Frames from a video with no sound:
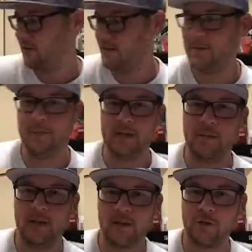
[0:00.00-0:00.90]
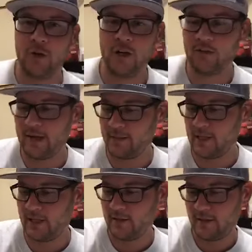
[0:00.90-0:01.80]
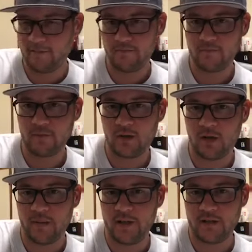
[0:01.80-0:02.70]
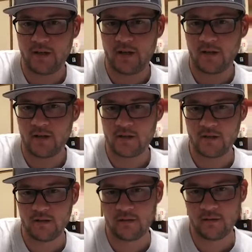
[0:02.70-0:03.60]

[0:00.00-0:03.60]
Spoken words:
This must be like 30 grams lighter. Carbon side guards.